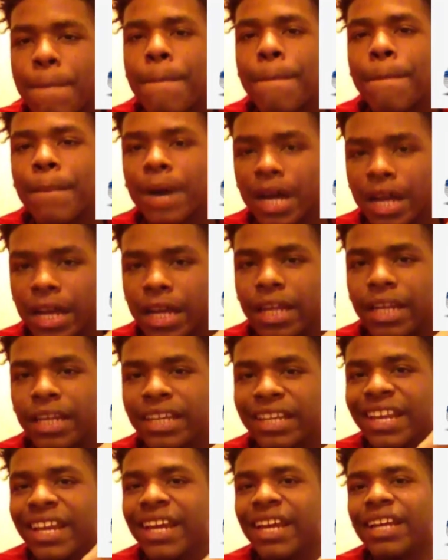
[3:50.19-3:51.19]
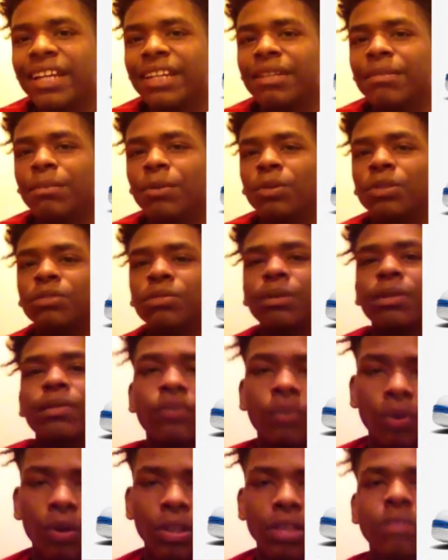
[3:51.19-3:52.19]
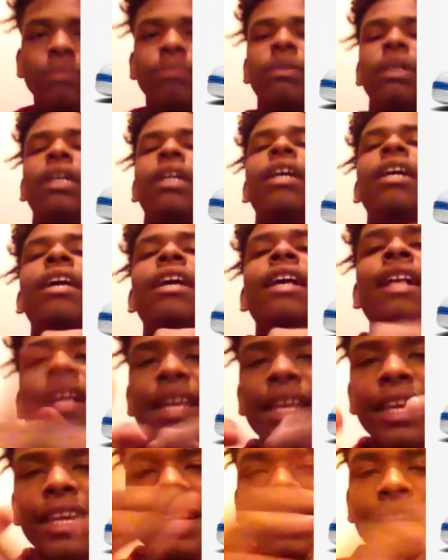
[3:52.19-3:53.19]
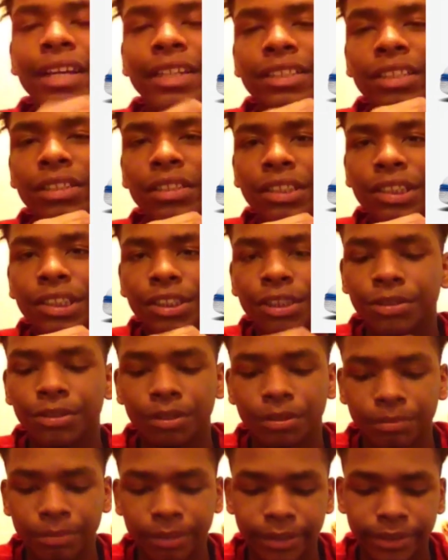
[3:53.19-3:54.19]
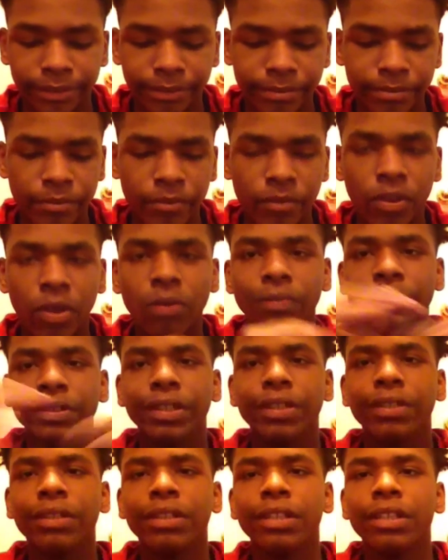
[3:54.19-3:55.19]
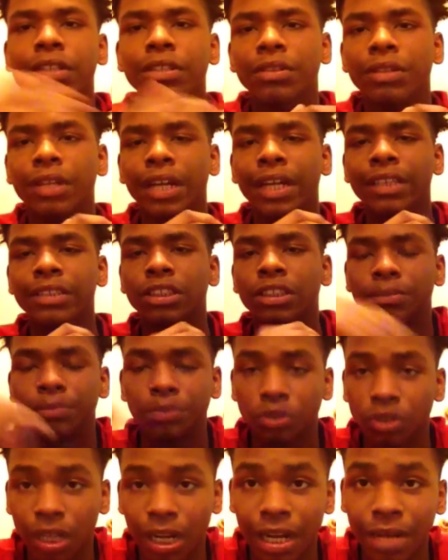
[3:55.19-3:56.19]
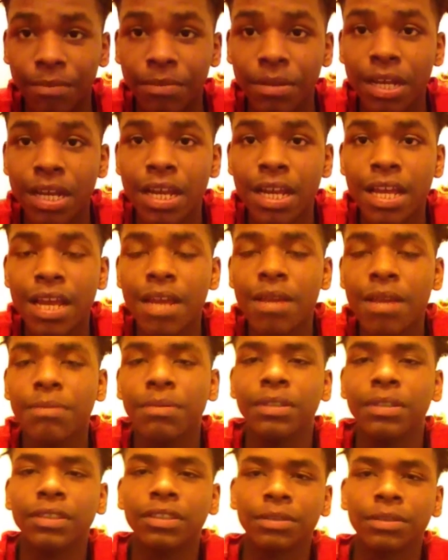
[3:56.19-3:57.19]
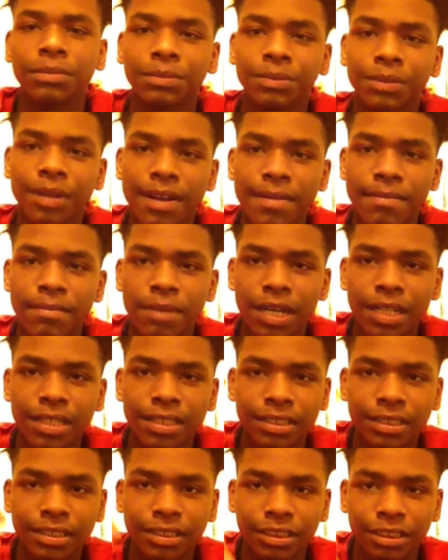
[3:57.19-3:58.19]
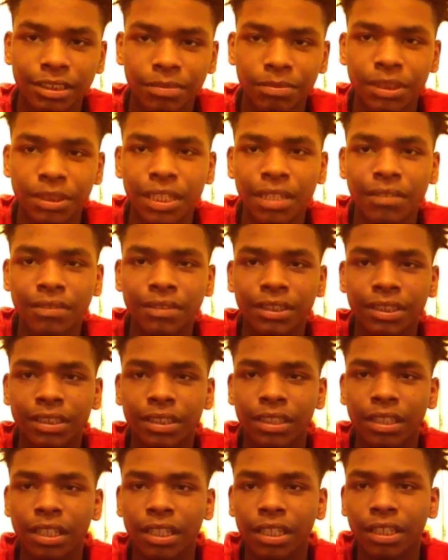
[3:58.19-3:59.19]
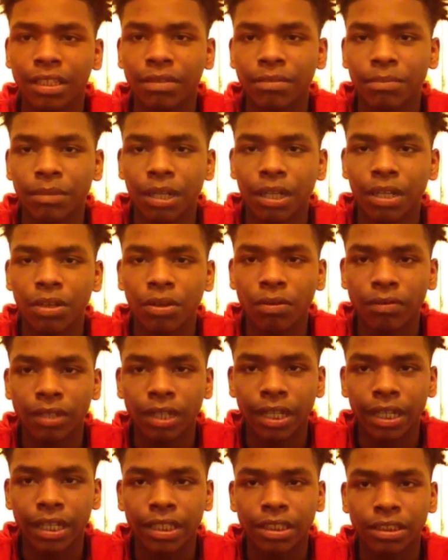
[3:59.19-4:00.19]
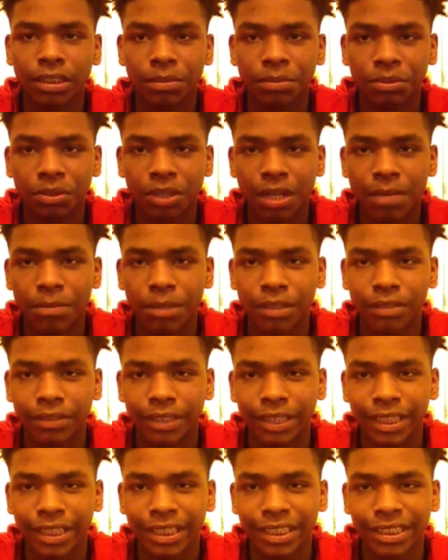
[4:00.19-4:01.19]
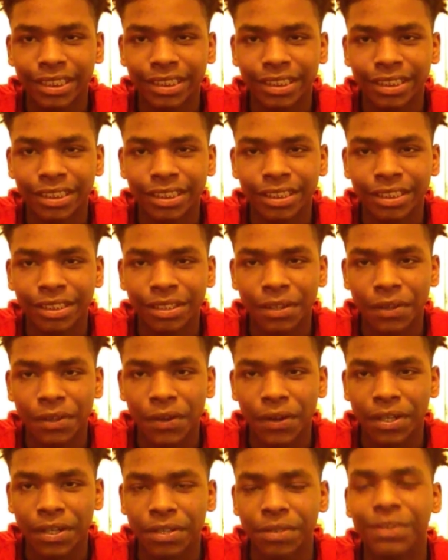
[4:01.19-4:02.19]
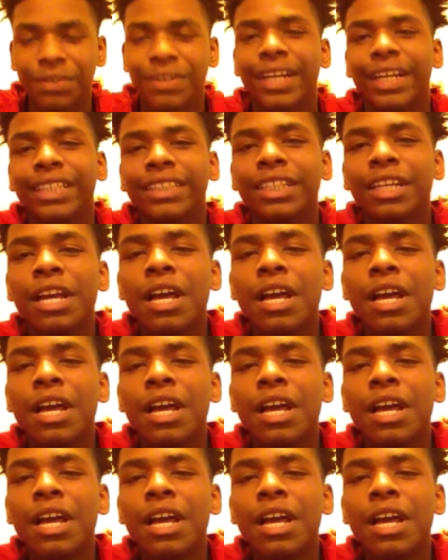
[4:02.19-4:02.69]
But, yeah, the Motorsport 4s. But, yeah, you guys already know. I mean, hopefully you guys subscribe the subscribe button should be down there in the link, but hopefully I get a subscribe button right here. You already know, guys.